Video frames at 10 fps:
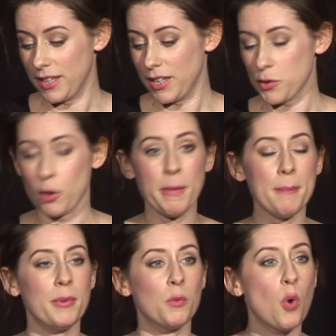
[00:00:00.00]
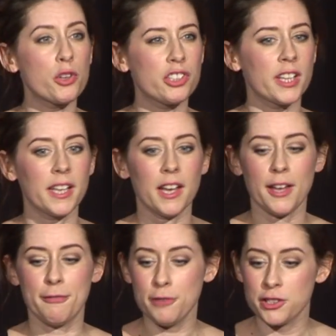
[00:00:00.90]
So I remember watching
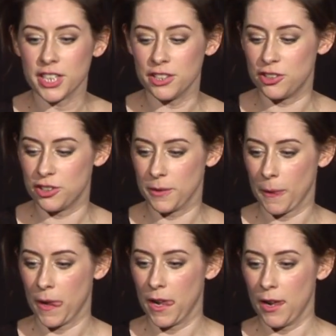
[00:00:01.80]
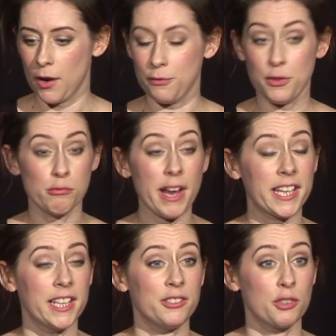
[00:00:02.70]
footage of the
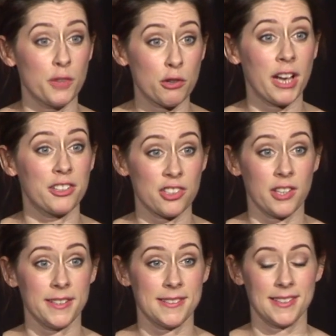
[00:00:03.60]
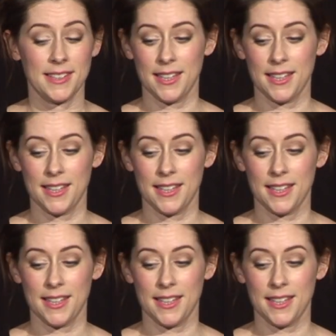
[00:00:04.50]
wreckage of the crash site,